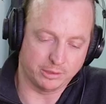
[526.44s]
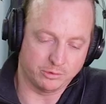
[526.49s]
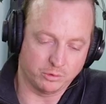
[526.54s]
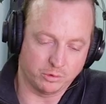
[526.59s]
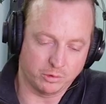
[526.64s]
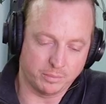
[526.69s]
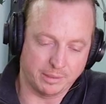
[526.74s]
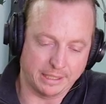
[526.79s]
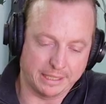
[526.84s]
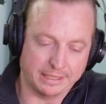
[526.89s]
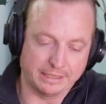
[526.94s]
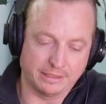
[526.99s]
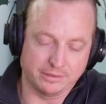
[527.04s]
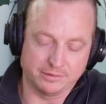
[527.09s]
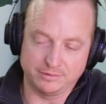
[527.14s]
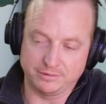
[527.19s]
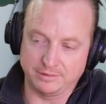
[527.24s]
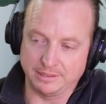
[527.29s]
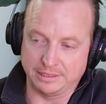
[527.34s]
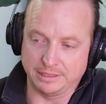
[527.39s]
to talk about
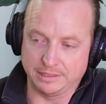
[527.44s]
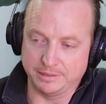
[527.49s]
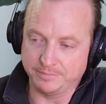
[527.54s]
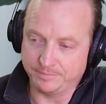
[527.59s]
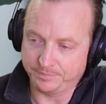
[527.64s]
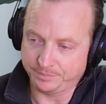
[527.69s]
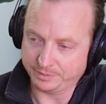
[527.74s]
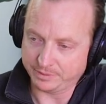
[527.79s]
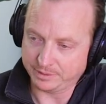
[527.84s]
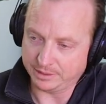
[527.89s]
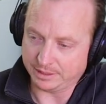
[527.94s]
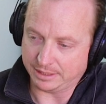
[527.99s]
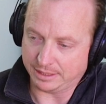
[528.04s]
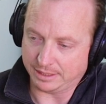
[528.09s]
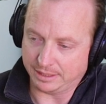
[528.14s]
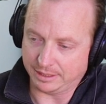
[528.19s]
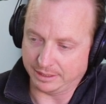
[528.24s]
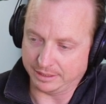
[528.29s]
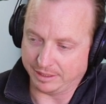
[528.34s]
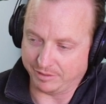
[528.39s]
is the
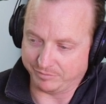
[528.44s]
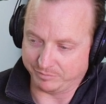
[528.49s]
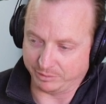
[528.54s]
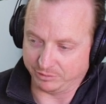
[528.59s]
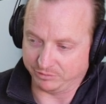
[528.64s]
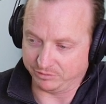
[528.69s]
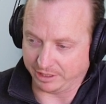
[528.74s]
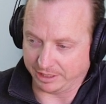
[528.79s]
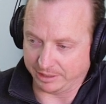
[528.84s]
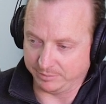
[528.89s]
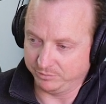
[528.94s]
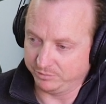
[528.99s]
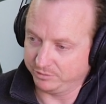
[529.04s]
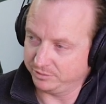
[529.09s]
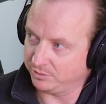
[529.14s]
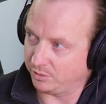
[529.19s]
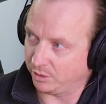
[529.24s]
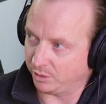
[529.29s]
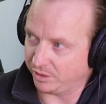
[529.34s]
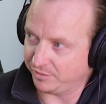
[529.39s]
government schemes
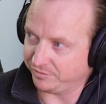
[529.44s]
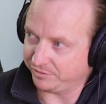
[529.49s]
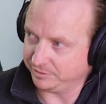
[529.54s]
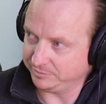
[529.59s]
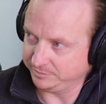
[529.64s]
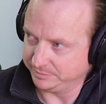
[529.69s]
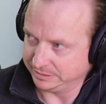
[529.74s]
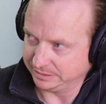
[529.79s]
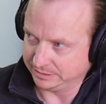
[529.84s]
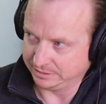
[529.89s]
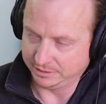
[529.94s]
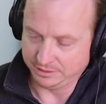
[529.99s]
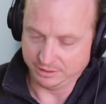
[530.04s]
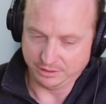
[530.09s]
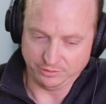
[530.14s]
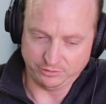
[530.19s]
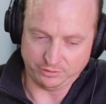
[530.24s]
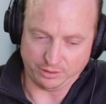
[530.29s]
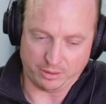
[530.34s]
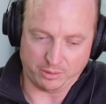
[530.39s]
on offer.
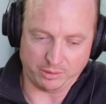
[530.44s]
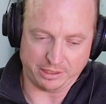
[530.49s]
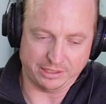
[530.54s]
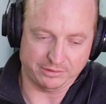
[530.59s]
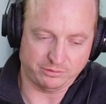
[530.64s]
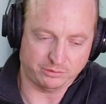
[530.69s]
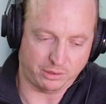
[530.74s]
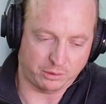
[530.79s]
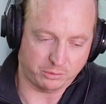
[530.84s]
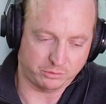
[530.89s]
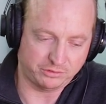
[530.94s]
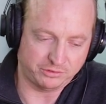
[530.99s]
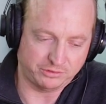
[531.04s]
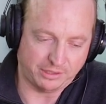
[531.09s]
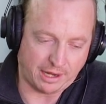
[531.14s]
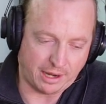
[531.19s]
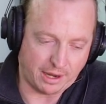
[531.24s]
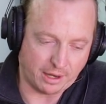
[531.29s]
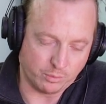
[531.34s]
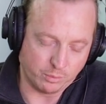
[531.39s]
So I guess I'll
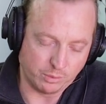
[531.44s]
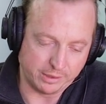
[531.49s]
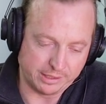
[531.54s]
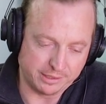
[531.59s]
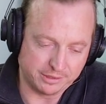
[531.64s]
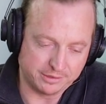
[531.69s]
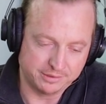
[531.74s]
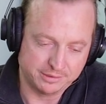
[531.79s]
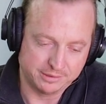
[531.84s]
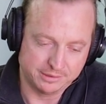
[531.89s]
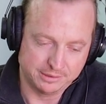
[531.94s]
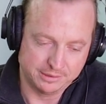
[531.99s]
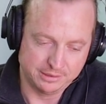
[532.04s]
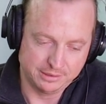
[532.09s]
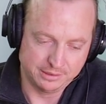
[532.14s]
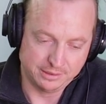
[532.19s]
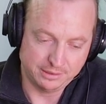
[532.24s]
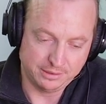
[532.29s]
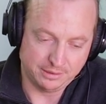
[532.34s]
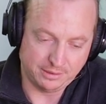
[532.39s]
start with
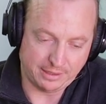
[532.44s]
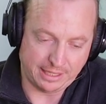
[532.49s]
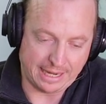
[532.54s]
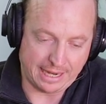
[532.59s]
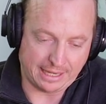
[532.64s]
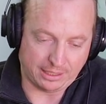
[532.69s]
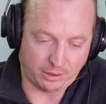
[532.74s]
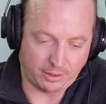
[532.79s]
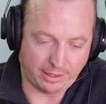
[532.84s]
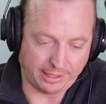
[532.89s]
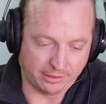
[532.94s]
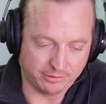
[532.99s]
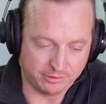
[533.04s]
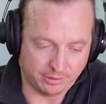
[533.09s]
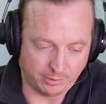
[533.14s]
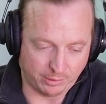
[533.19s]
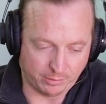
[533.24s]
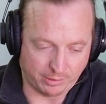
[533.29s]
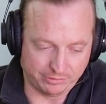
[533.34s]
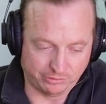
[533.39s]
outlining some of
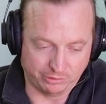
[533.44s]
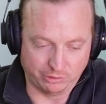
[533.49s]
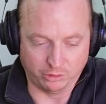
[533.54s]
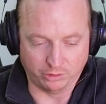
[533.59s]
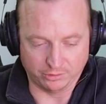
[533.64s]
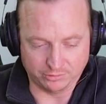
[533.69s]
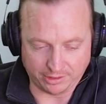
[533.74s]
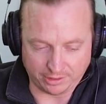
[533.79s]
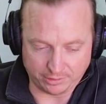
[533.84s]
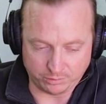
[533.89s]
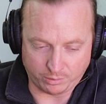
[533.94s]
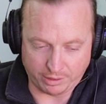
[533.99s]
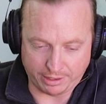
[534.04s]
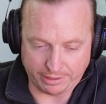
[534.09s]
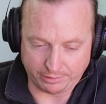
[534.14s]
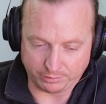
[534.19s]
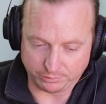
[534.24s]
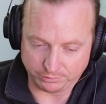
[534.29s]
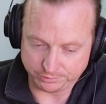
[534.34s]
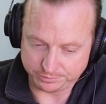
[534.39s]
the ones in New South
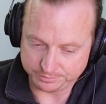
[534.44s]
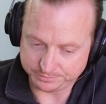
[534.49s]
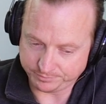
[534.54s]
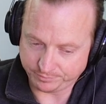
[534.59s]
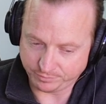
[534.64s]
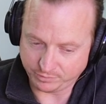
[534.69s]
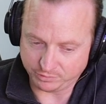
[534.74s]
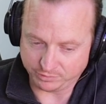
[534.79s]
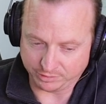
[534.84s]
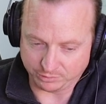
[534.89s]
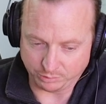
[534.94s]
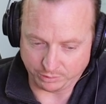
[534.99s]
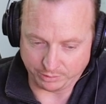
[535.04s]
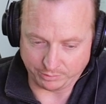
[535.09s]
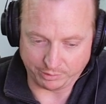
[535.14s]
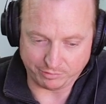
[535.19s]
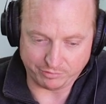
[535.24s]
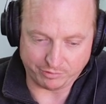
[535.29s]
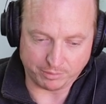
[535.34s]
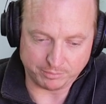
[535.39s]
Wales, because that's where
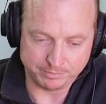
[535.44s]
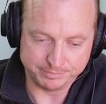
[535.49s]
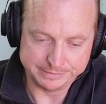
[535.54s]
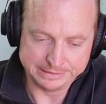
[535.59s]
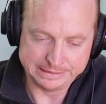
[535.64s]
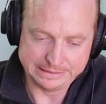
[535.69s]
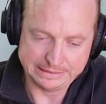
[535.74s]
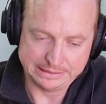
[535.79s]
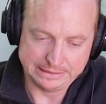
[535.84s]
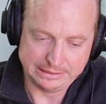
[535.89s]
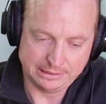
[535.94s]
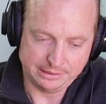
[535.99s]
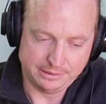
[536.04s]
we're from. Yeah.